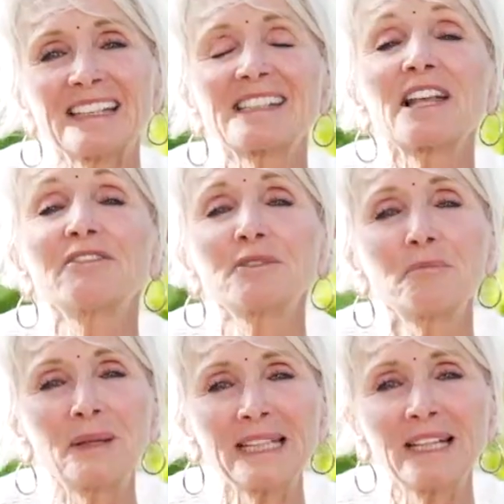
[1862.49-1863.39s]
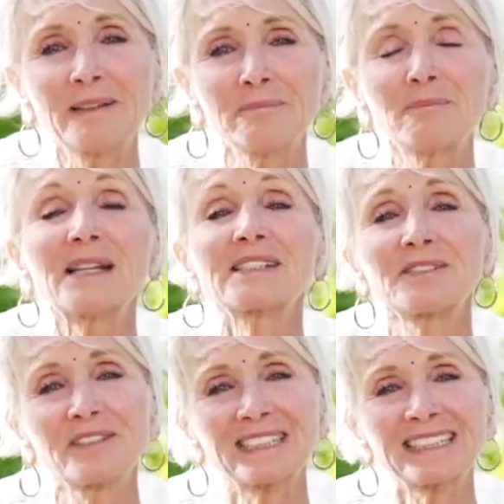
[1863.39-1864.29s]
at 7 p.m.
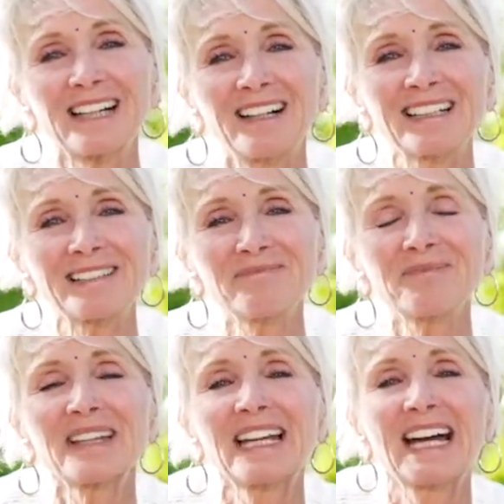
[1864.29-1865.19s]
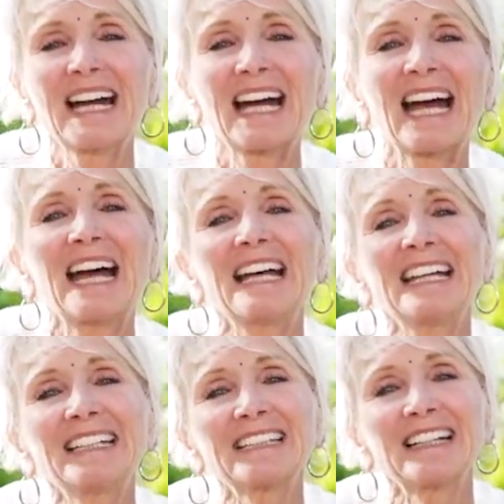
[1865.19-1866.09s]
Pacific time.
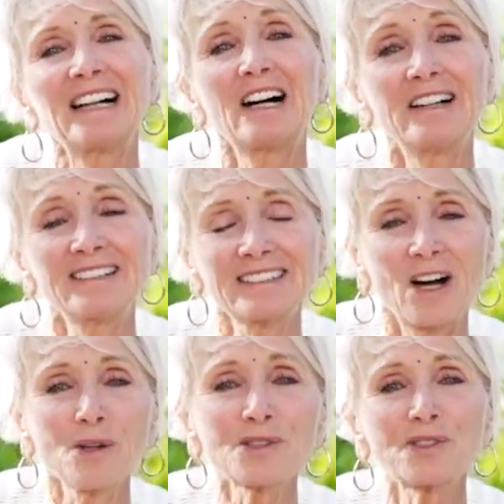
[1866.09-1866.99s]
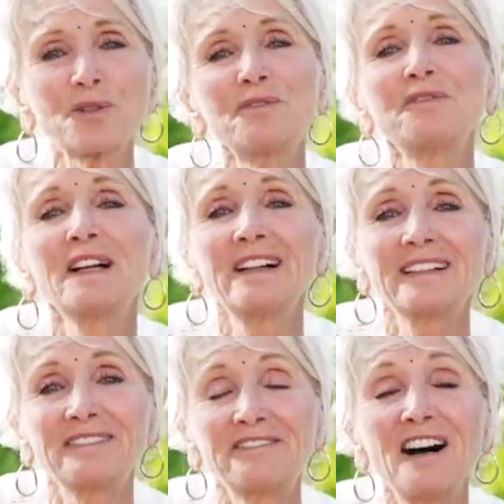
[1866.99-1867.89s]
And also
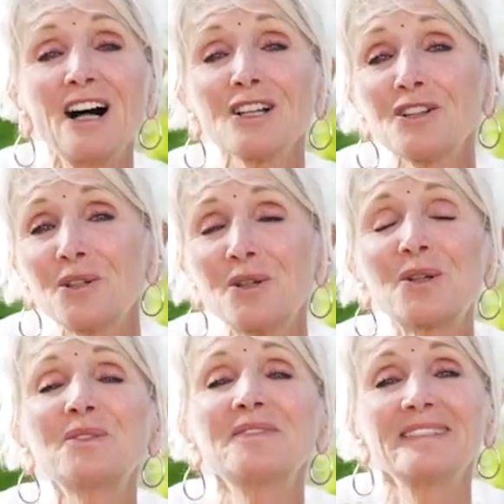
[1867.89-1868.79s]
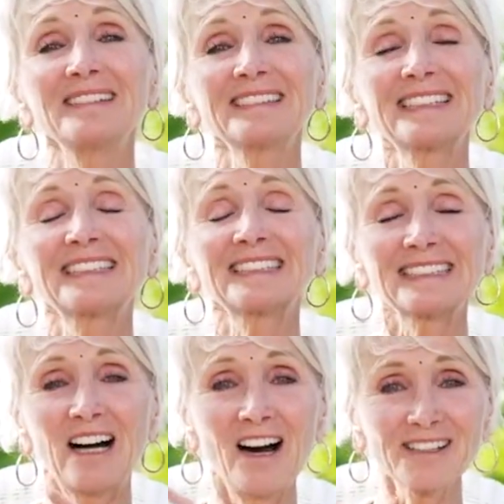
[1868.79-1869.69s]
follow
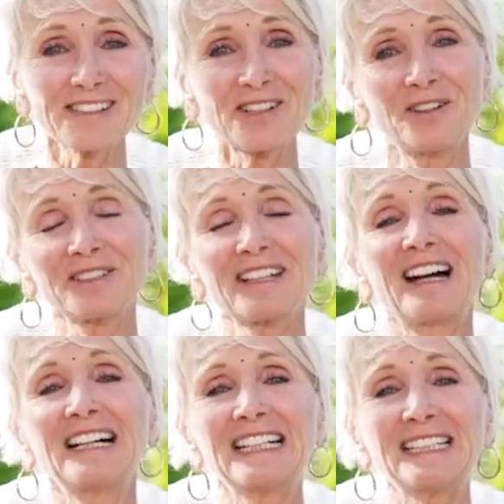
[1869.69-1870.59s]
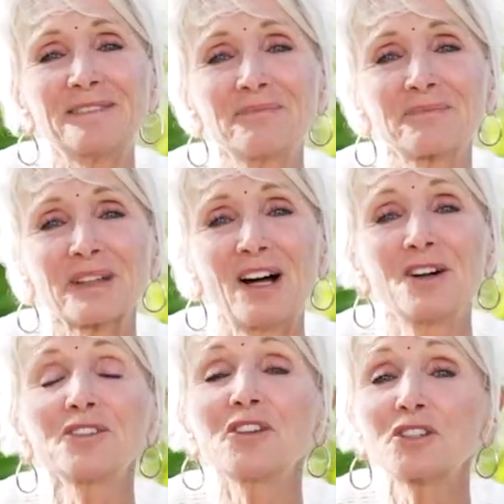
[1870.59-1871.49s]
us on
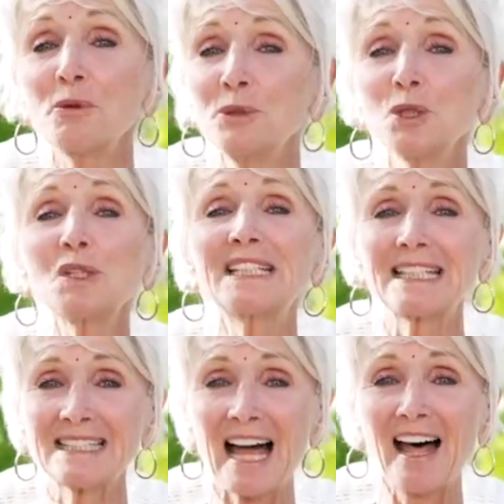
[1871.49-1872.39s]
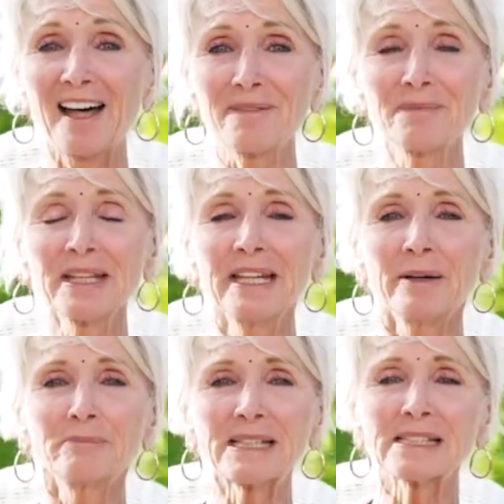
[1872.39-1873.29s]
the community tab,
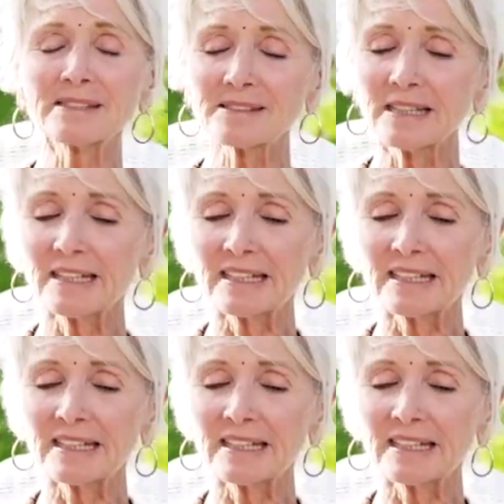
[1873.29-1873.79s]
because